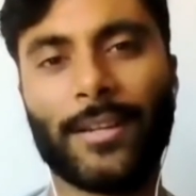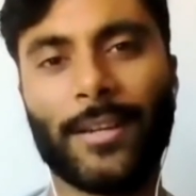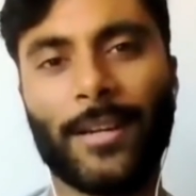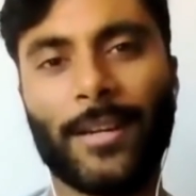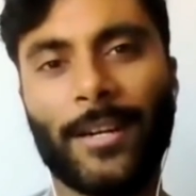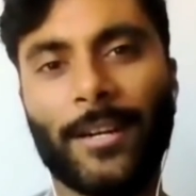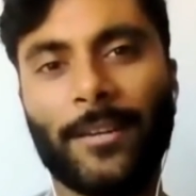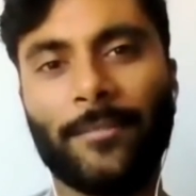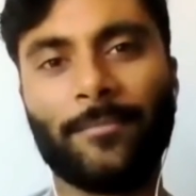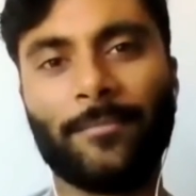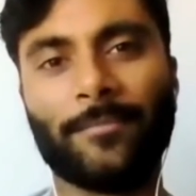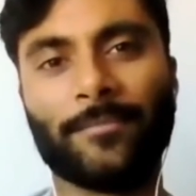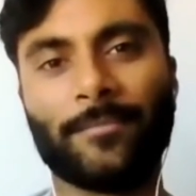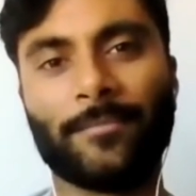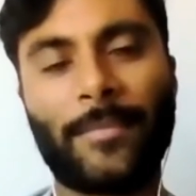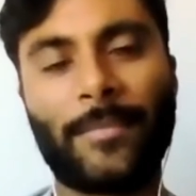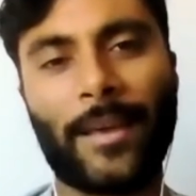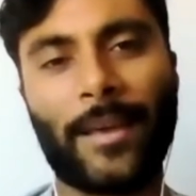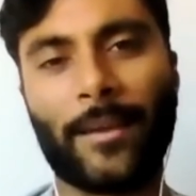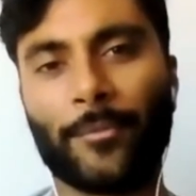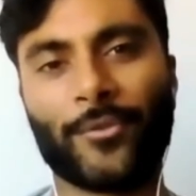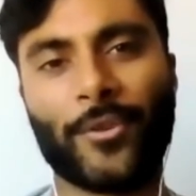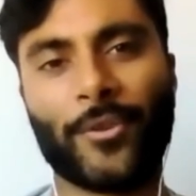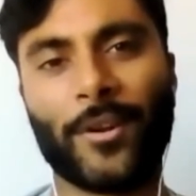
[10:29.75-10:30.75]

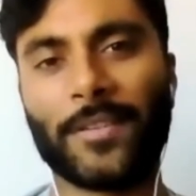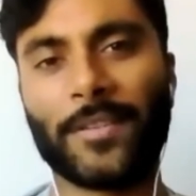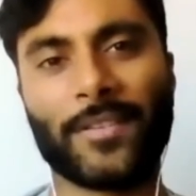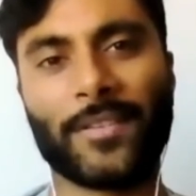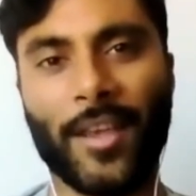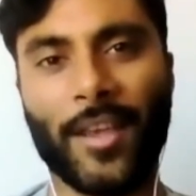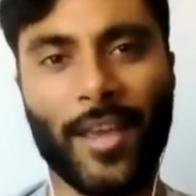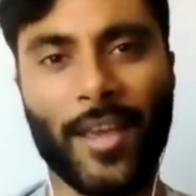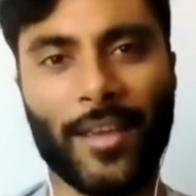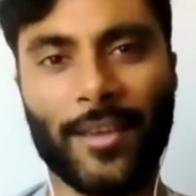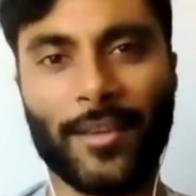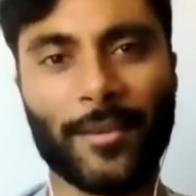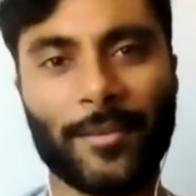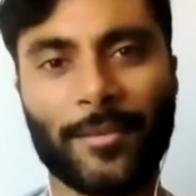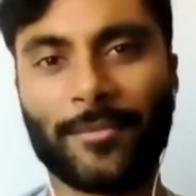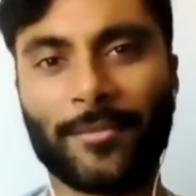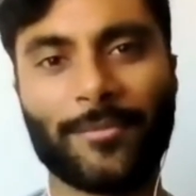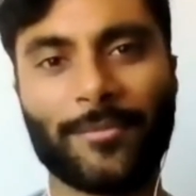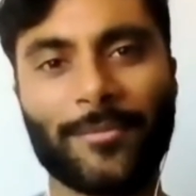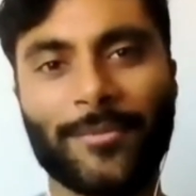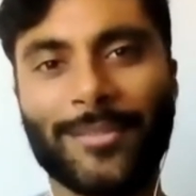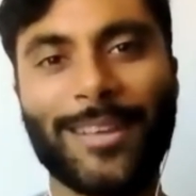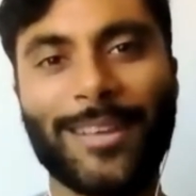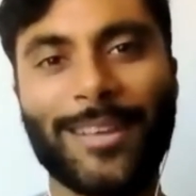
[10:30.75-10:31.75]
Man, I'm trying to say,
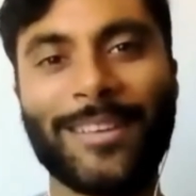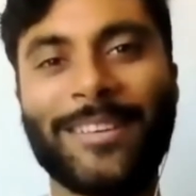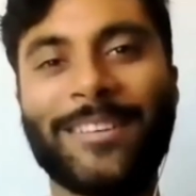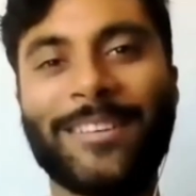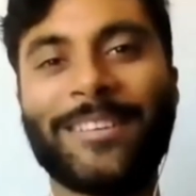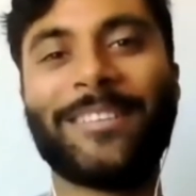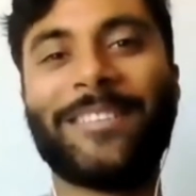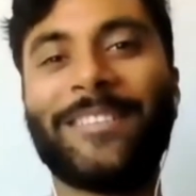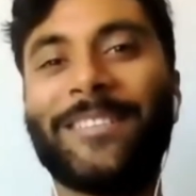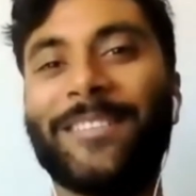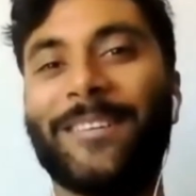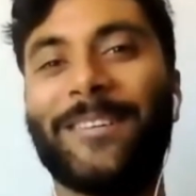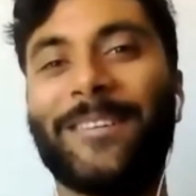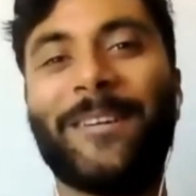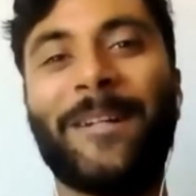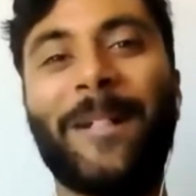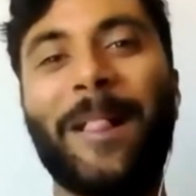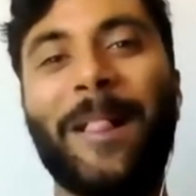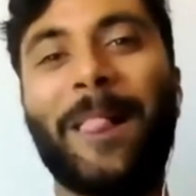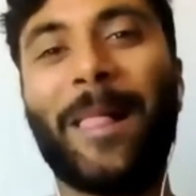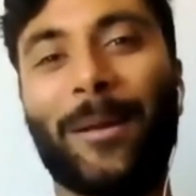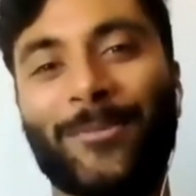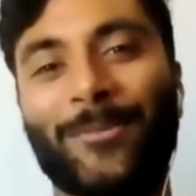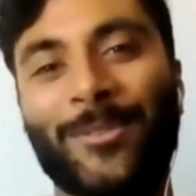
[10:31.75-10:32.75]

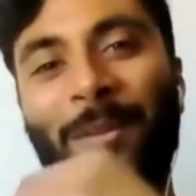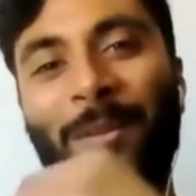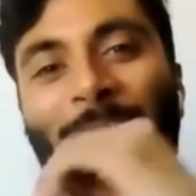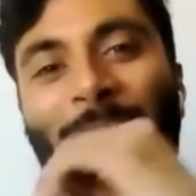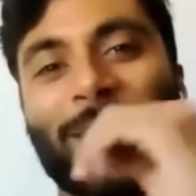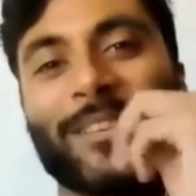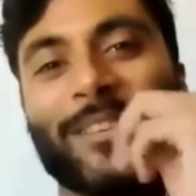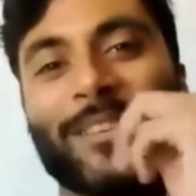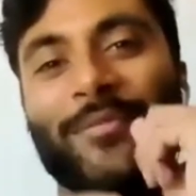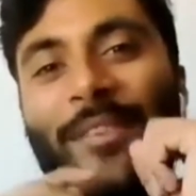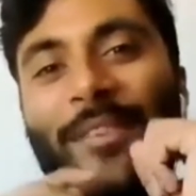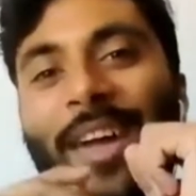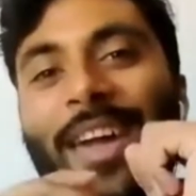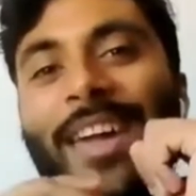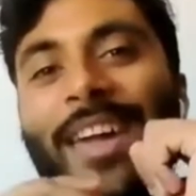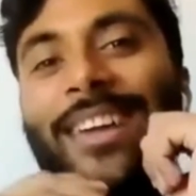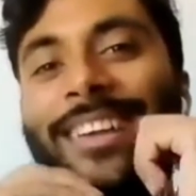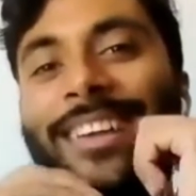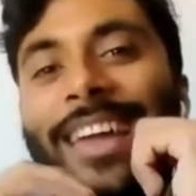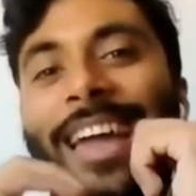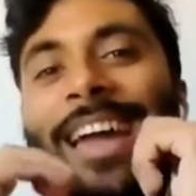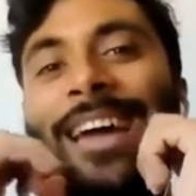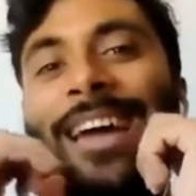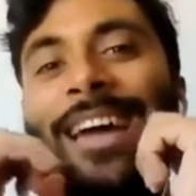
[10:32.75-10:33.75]
I'm trying to be as
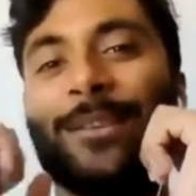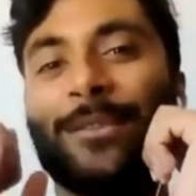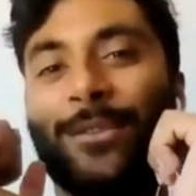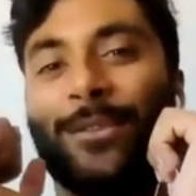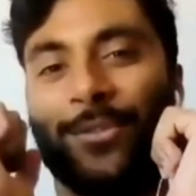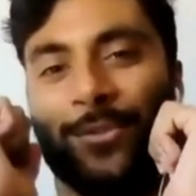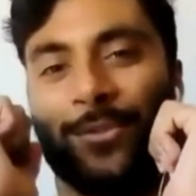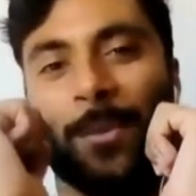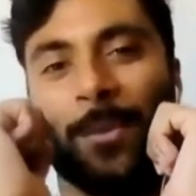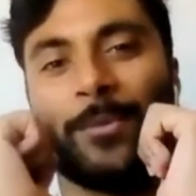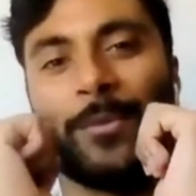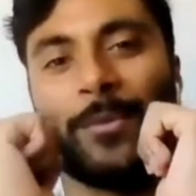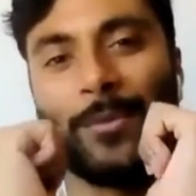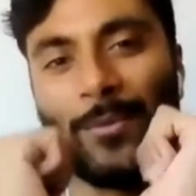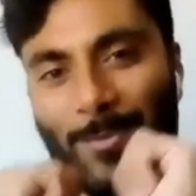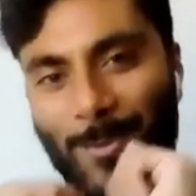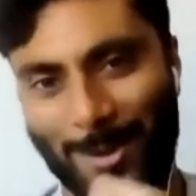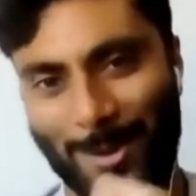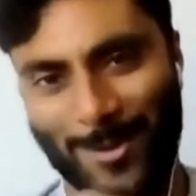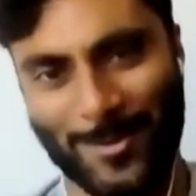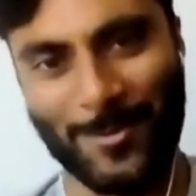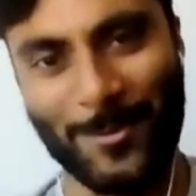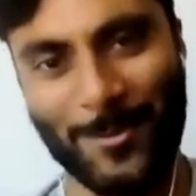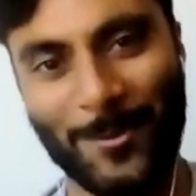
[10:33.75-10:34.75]
vague and descriptive as
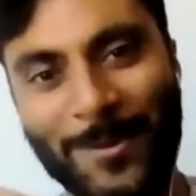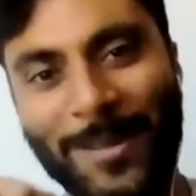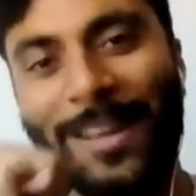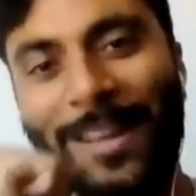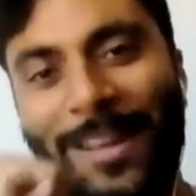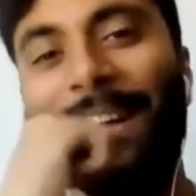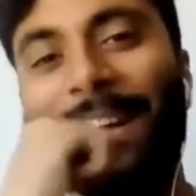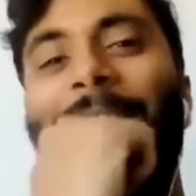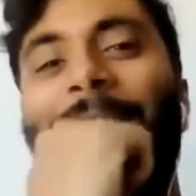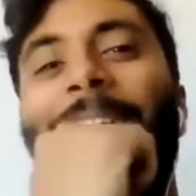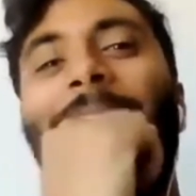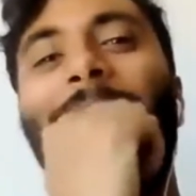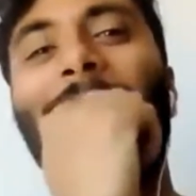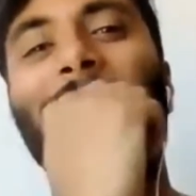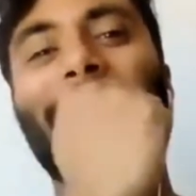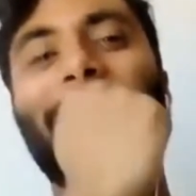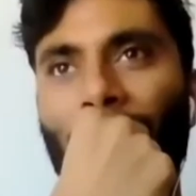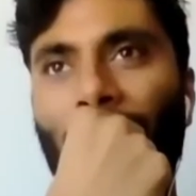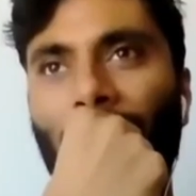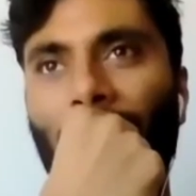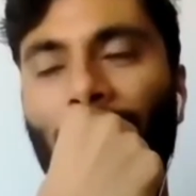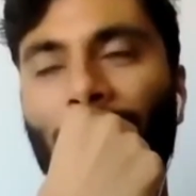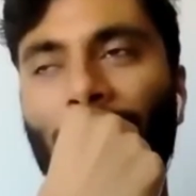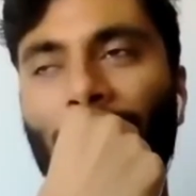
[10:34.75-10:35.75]
possible.
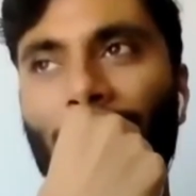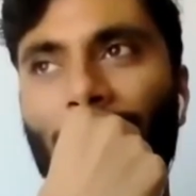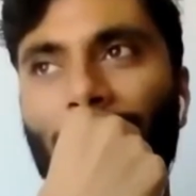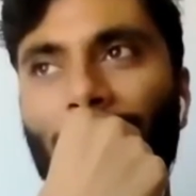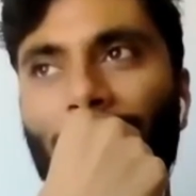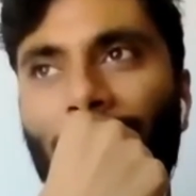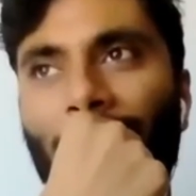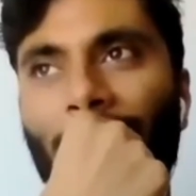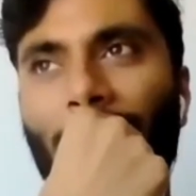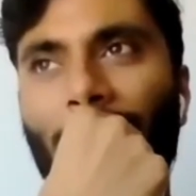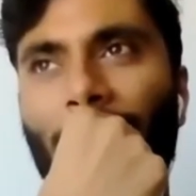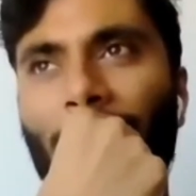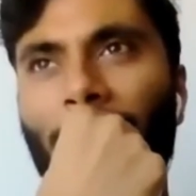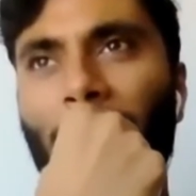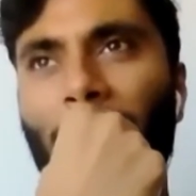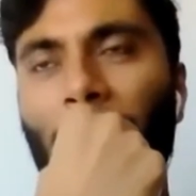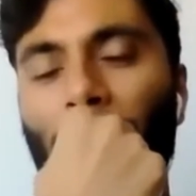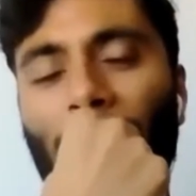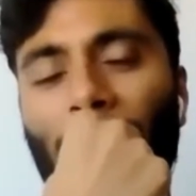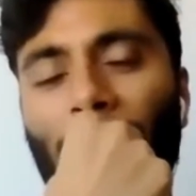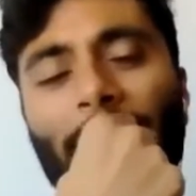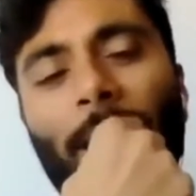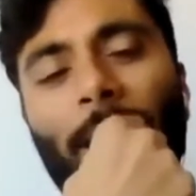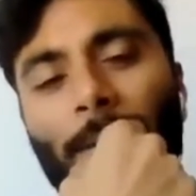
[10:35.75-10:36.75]
Yeah.
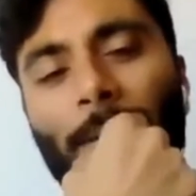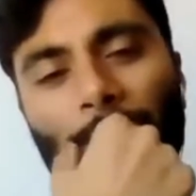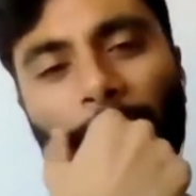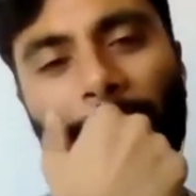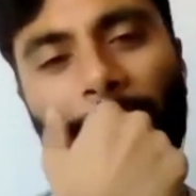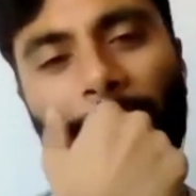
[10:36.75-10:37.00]
But yeah,